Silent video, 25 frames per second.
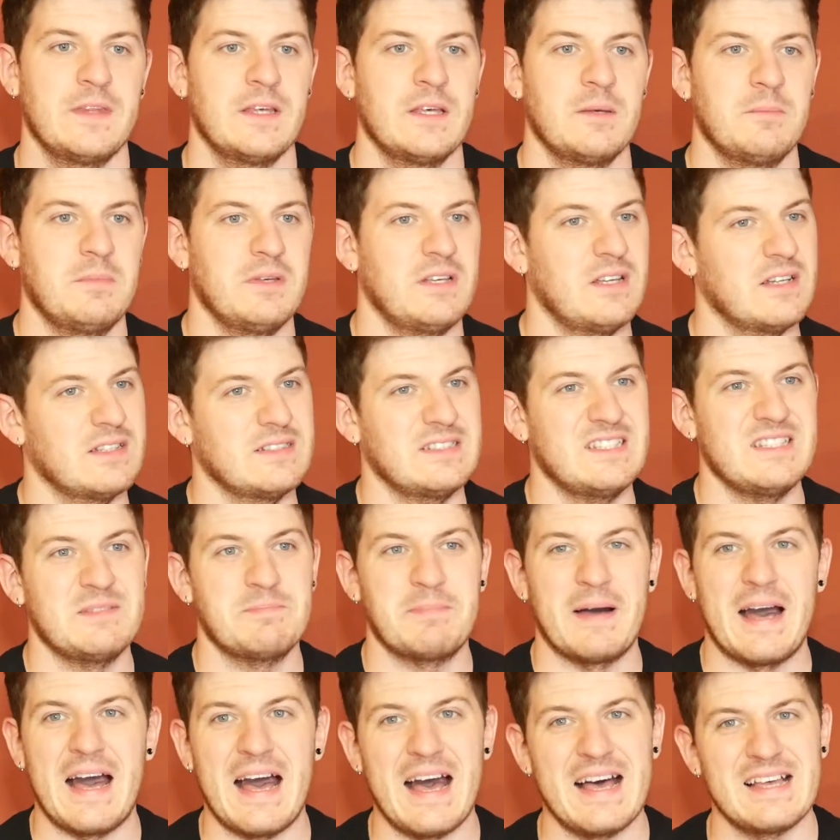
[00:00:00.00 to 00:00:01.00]
because he's
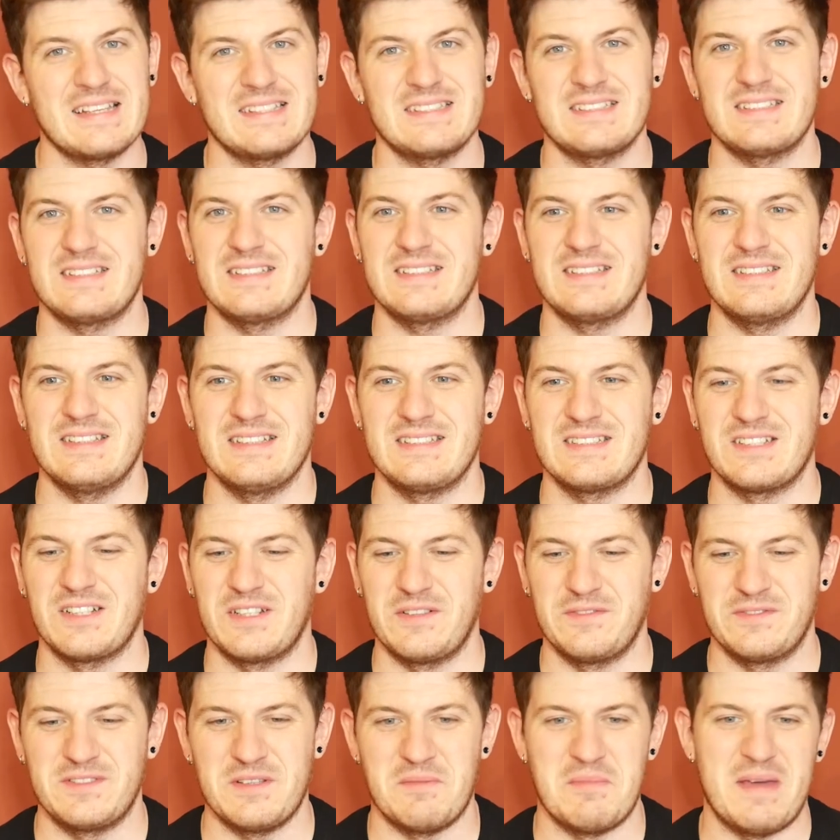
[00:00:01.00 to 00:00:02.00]
past this kind
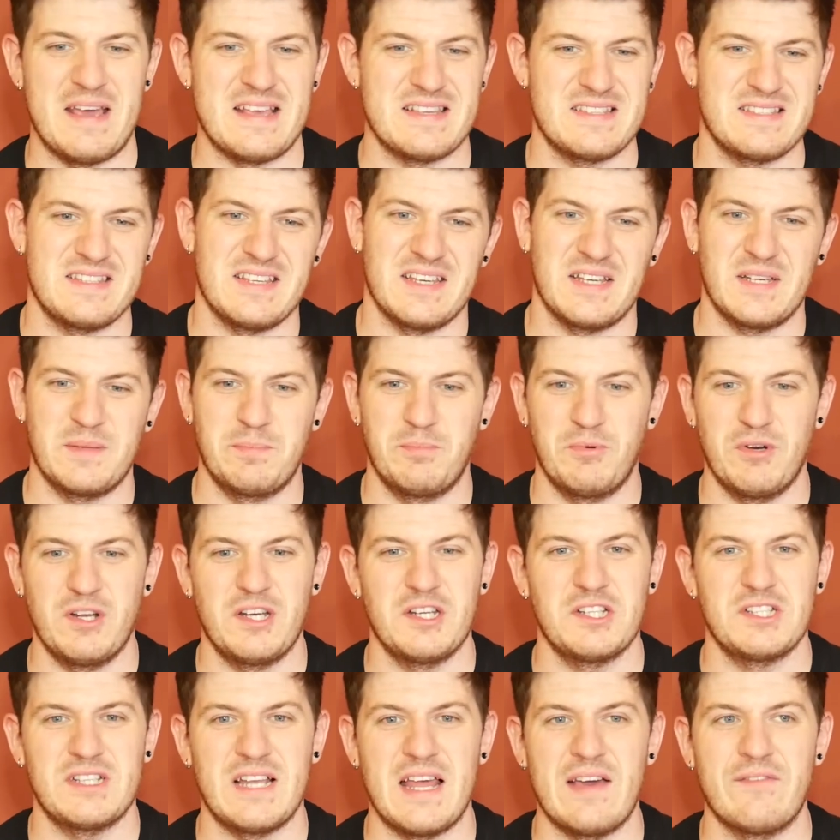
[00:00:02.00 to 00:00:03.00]
of domestic
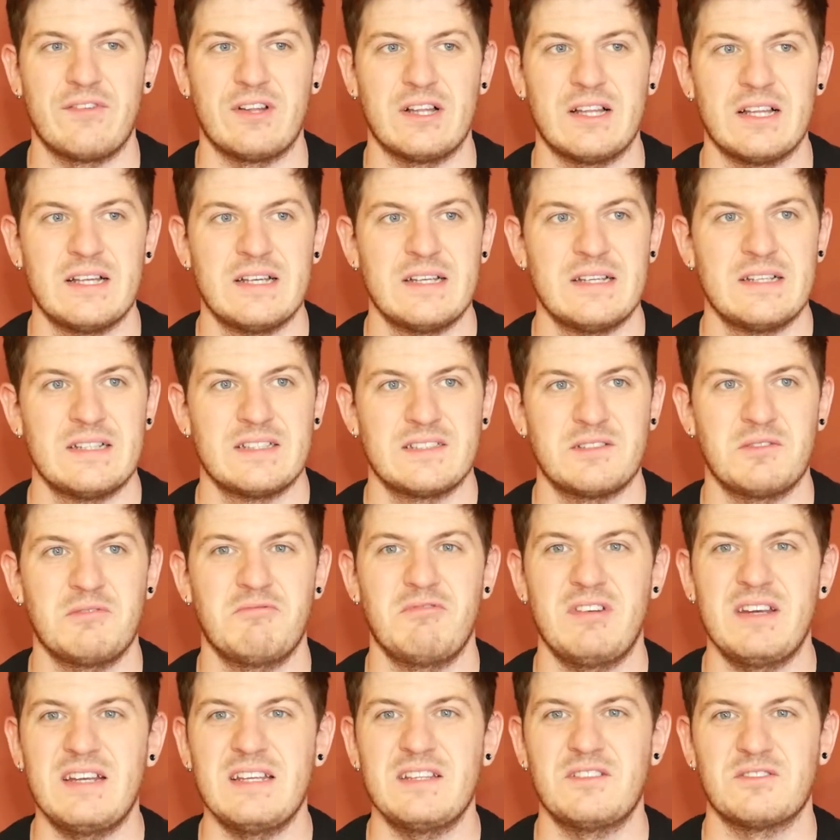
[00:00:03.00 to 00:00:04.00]
British level, so he
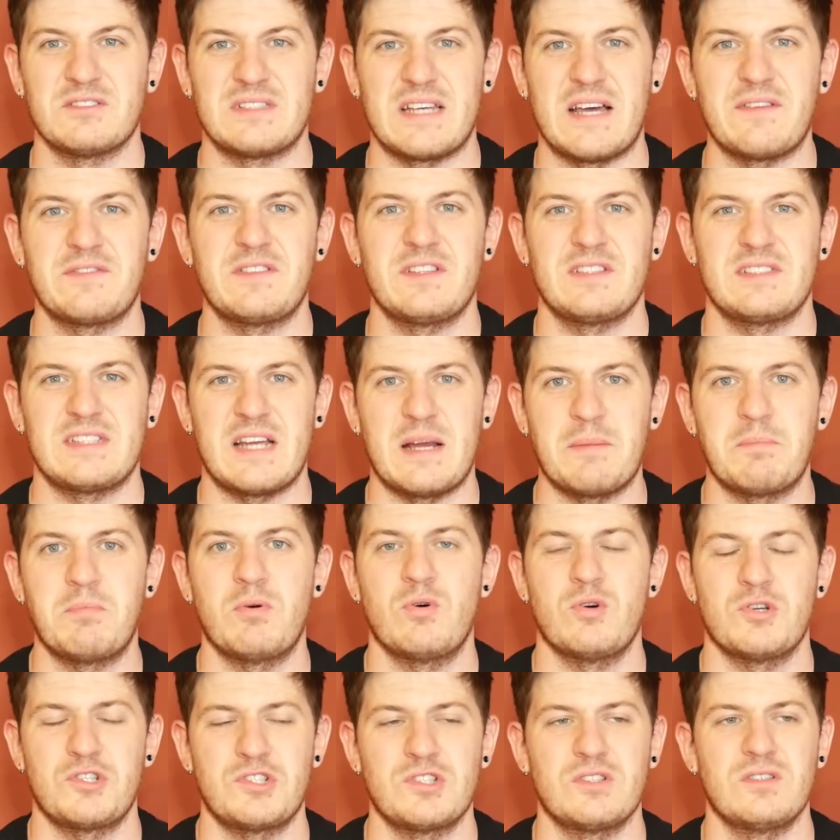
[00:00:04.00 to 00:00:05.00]
really does have to start
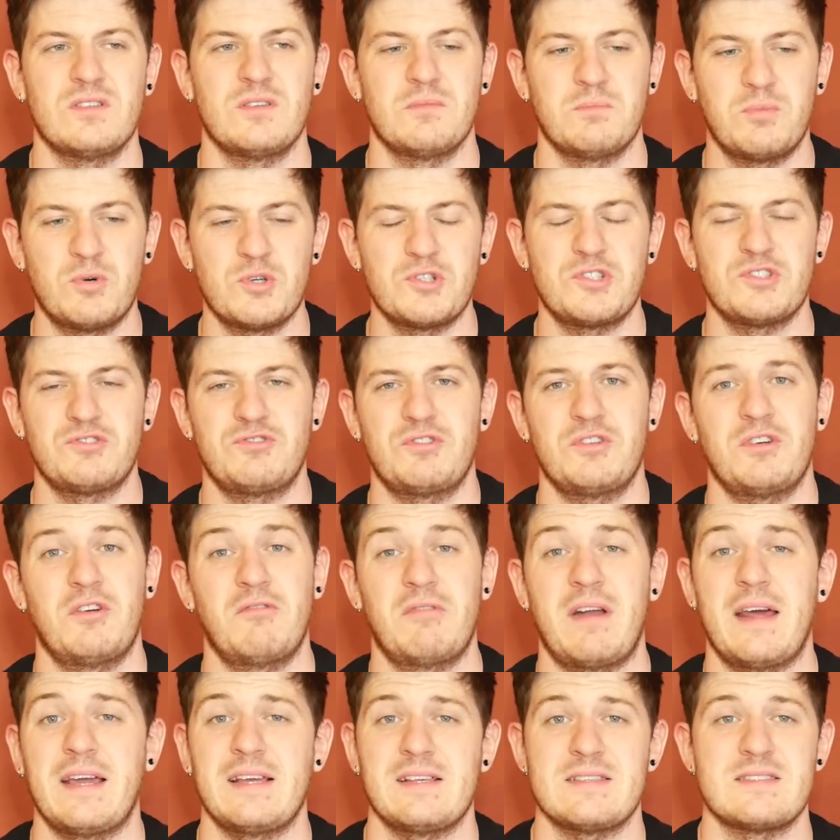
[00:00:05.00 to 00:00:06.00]
pushing through the
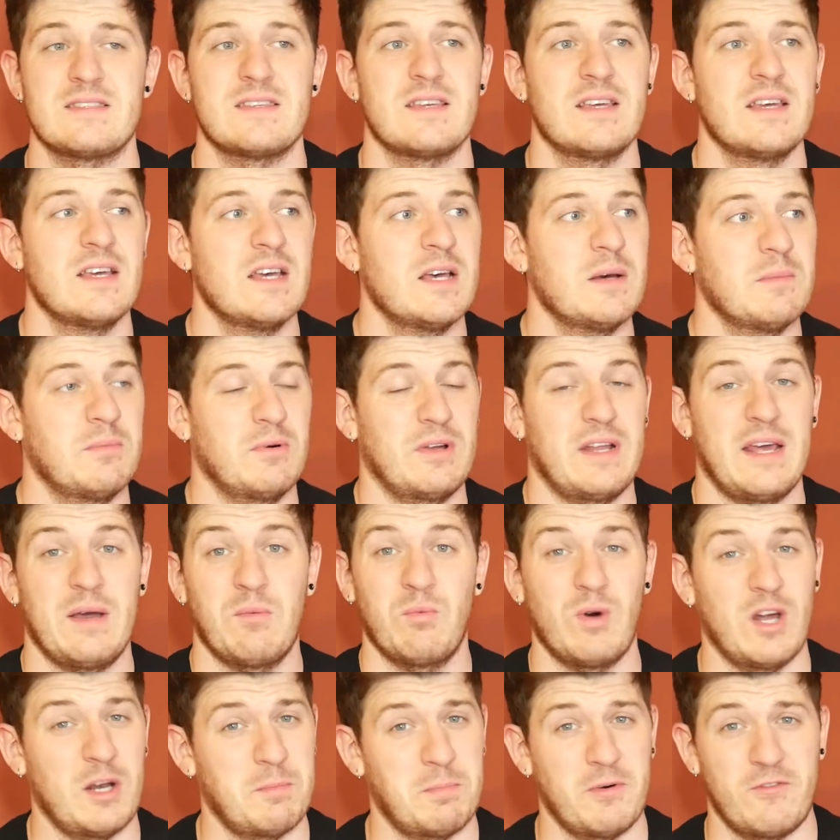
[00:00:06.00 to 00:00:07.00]
ranks. But
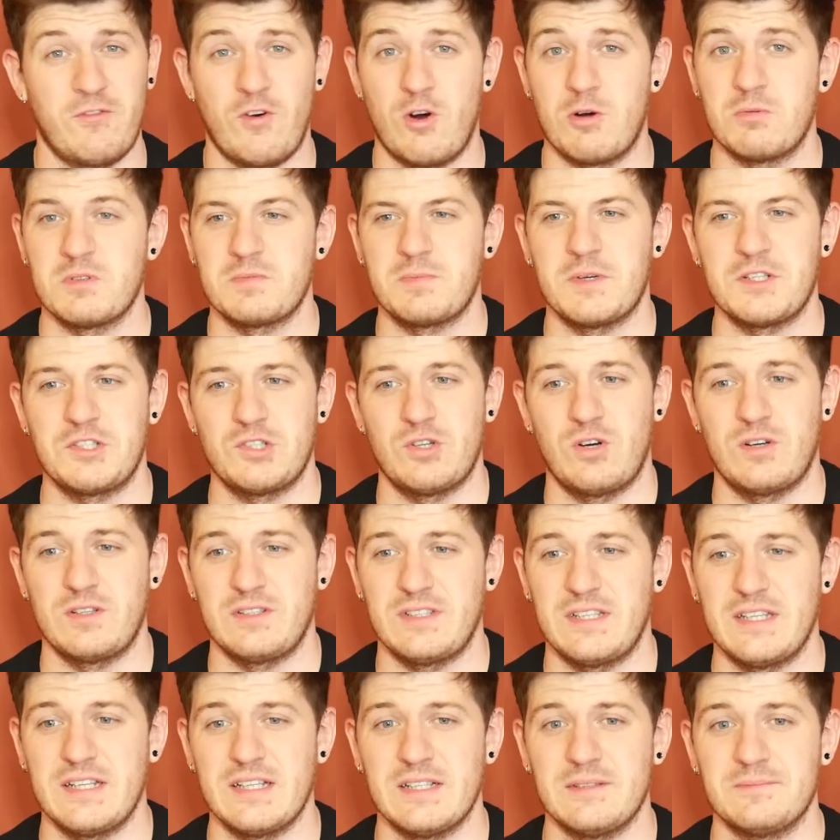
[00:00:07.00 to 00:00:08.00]
what a performance by Jordan
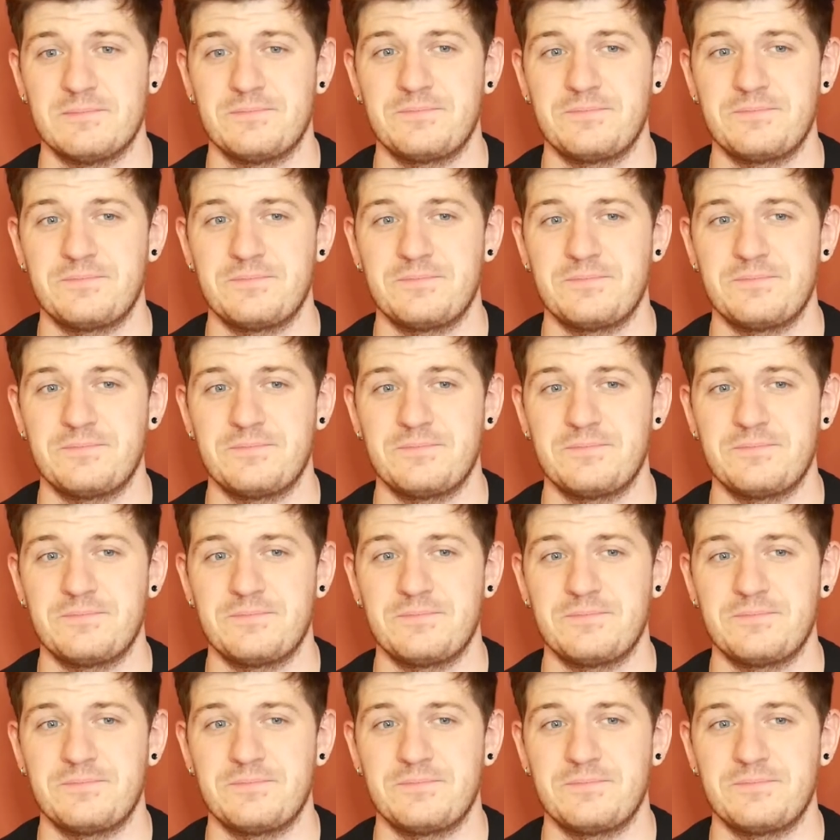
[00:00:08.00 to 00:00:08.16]
Gill.